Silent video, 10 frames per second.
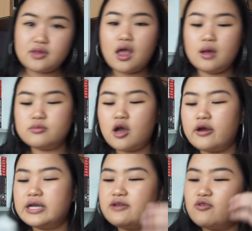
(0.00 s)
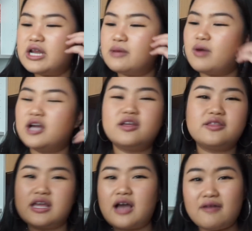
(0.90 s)
I'm currently reading, but I don't
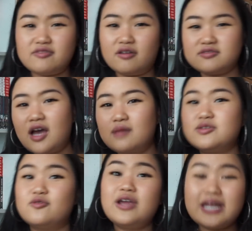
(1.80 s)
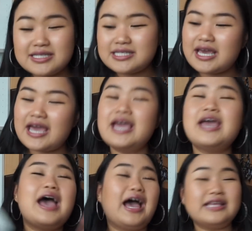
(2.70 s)
think I have enough time to read it today
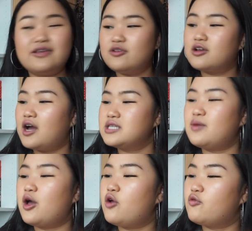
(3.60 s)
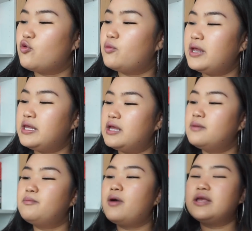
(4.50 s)
and give you guys my overall
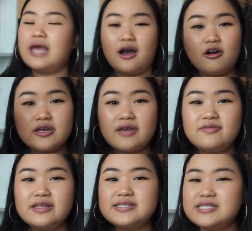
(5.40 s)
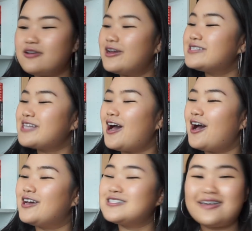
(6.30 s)
opinion. But yeah, I'll give this series
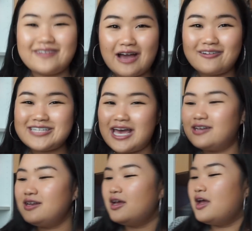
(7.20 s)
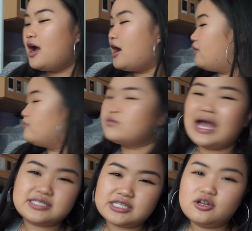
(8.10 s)
a 7 out of 10.
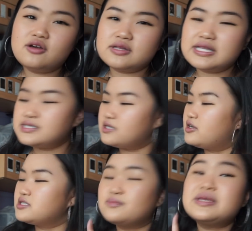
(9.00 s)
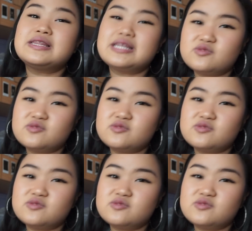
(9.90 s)
Actually, not this series, I mean this